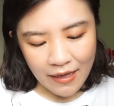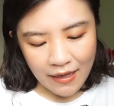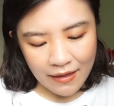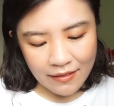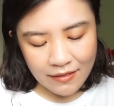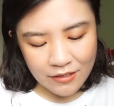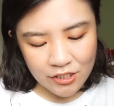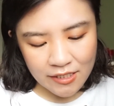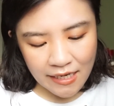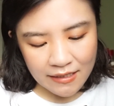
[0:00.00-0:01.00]
And the
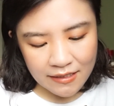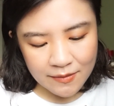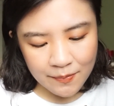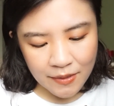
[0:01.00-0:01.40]
shade is